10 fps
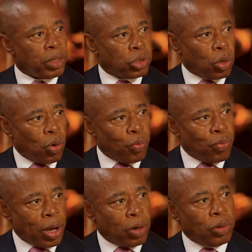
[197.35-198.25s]
So
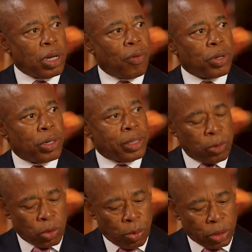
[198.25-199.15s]
not only are we
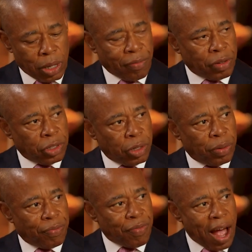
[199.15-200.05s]
going to have to deal
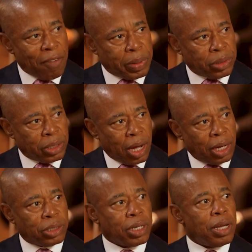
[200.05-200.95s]
with $5 billion,
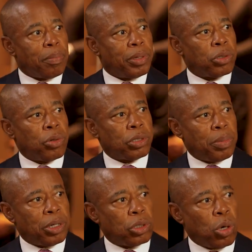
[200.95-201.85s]
but it's going to
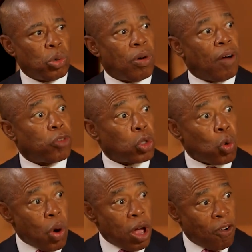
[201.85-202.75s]
be a total of
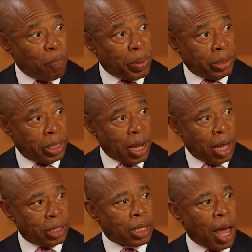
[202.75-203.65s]
$12 billion
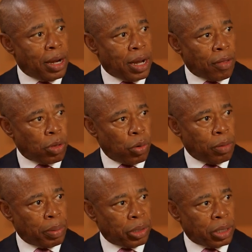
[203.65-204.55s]
out of that
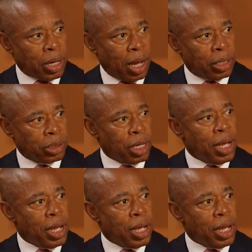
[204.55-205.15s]
$30 billion.